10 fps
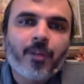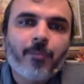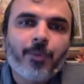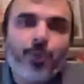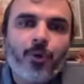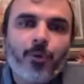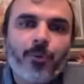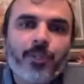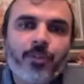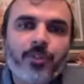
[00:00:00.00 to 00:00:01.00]
Pure
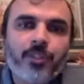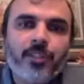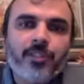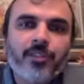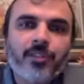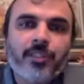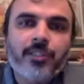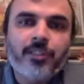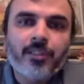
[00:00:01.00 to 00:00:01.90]
because it is